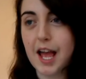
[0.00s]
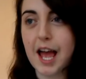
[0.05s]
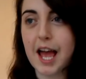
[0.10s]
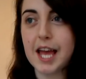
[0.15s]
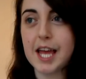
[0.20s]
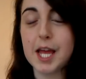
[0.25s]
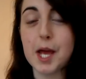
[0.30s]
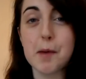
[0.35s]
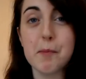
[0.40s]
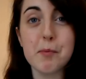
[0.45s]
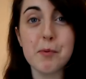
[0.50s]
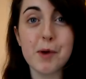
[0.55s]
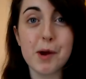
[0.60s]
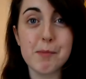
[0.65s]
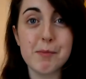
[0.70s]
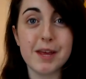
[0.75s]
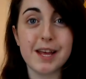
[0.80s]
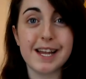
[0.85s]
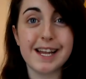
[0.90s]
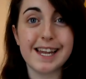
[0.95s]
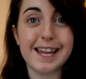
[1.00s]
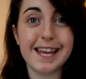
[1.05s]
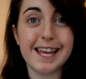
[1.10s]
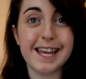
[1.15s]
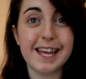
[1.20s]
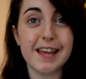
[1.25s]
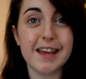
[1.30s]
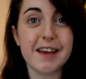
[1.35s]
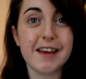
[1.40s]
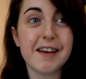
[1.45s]
a Premier
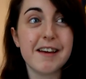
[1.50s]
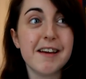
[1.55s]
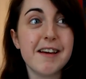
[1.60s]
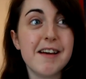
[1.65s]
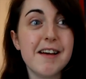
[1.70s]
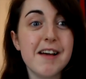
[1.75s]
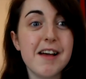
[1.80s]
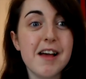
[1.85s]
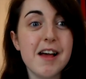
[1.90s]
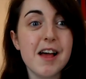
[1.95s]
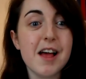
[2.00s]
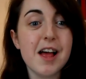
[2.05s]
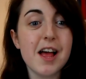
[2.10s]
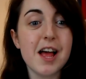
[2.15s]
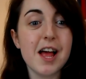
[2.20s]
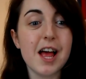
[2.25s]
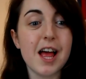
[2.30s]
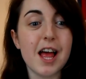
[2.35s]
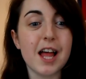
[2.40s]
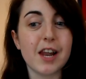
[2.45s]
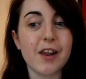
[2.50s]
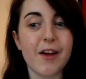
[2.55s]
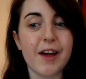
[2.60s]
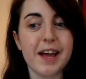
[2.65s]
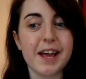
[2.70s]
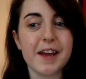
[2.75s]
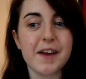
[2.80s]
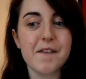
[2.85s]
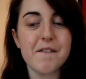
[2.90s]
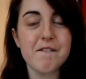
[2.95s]
League
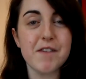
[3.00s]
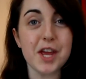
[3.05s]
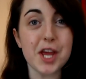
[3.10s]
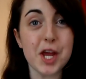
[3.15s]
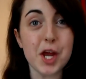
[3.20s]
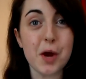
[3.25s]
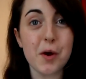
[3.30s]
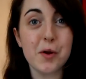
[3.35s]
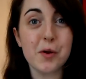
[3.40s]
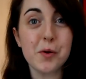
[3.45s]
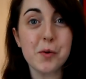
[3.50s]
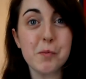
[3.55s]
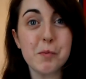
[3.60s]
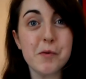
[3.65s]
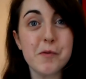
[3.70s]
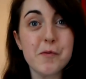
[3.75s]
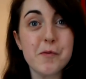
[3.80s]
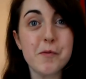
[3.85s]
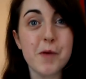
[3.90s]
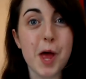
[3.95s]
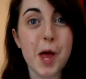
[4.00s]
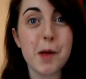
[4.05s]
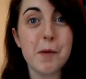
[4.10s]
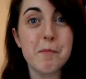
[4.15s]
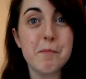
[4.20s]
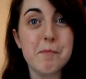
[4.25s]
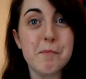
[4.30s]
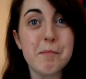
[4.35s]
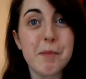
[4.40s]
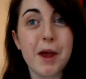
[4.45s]
like thing going on
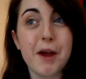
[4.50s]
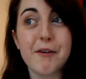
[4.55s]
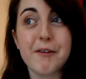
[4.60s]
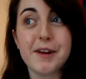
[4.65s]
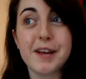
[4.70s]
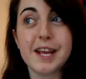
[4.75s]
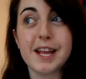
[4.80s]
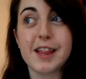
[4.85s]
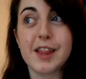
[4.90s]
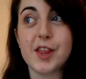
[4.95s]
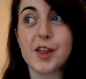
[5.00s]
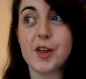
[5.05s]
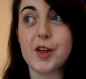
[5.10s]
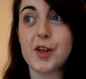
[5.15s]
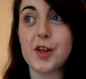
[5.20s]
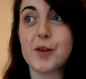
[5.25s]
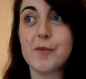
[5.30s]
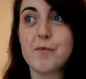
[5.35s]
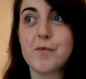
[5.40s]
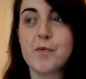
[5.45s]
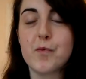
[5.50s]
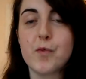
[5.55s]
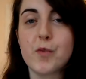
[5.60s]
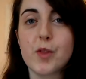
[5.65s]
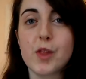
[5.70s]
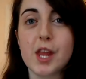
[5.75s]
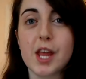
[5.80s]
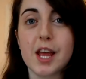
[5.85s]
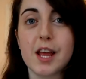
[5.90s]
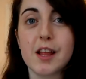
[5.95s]
with Perry, that
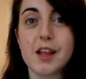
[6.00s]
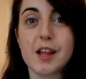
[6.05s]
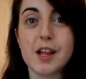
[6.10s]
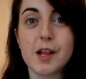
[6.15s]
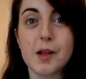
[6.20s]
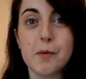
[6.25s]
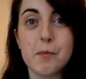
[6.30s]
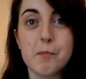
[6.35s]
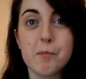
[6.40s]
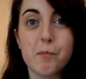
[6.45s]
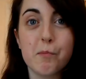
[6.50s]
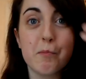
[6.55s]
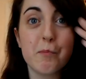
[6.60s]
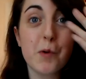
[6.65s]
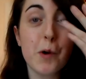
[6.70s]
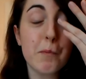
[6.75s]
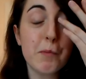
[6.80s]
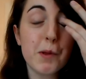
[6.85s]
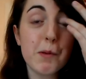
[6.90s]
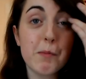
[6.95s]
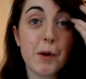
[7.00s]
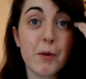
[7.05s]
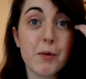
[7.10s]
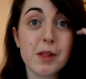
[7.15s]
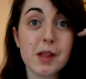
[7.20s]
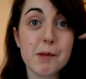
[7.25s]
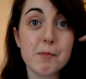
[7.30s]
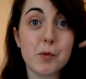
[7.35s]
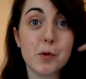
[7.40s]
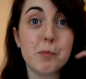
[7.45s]
probably
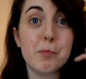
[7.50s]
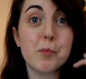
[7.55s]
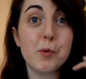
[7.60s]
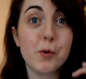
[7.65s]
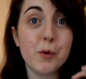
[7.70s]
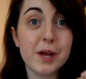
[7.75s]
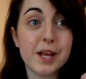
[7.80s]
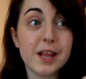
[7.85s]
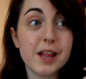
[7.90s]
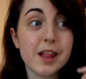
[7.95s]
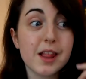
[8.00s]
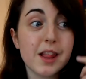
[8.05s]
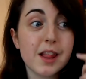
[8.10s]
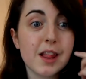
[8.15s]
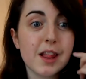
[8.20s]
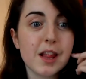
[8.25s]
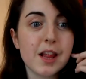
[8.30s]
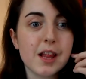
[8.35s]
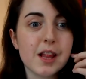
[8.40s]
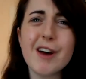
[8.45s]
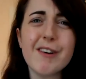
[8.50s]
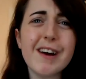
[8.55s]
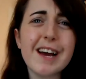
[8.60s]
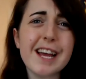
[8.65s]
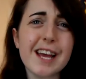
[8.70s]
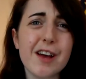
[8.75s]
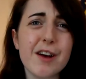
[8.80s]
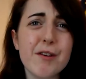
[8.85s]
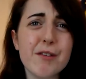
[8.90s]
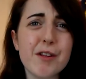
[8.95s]
mostly more boys, oh,
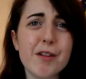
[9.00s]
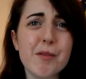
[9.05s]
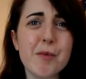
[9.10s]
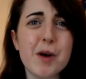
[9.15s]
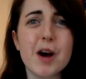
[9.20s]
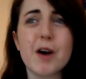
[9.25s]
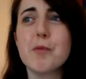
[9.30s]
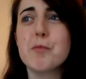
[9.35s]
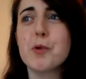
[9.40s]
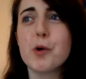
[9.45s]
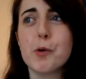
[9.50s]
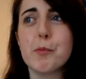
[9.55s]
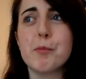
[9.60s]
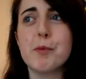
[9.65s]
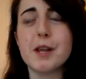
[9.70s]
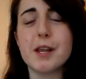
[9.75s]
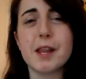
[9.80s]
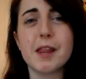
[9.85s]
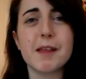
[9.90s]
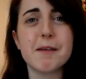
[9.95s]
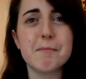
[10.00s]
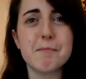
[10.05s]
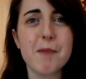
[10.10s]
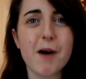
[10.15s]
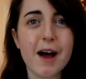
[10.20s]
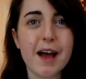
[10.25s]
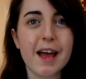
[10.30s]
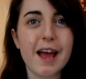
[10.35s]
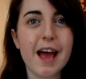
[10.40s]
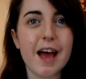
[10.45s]
and girls as well, probably they
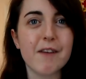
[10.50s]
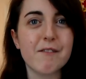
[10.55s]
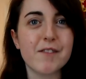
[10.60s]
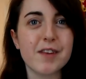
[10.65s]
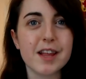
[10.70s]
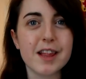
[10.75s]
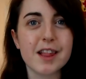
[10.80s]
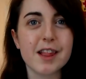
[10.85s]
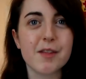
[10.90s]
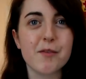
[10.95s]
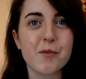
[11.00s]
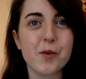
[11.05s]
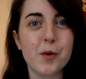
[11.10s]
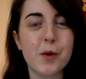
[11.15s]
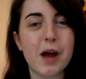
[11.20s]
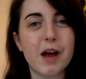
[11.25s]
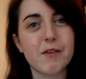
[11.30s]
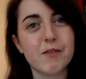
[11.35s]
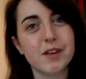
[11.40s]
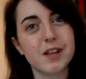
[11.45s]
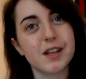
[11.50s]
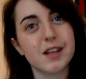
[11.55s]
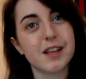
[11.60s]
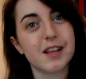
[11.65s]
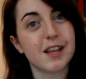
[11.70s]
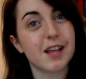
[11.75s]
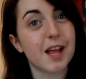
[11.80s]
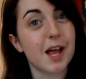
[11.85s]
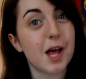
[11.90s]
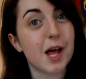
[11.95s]
might have this through having
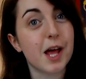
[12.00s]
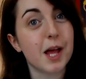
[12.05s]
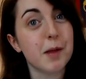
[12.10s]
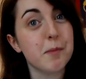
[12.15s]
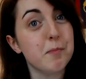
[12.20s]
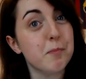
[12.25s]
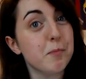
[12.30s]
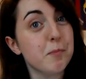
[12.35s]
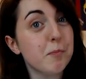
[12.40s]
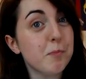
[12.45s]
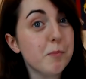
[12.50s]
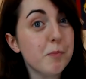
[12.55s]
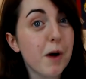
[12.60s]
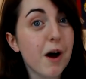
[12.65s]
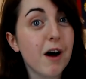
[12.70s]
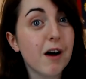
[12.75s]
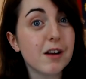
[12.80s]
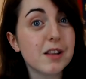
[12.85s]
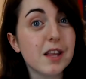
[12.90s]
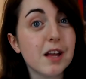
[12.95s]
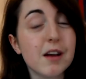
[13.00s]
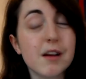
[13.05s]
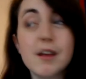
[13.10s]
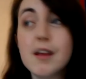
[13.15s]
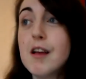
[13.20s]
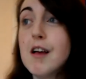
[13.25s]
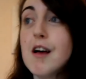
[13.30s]
a partner.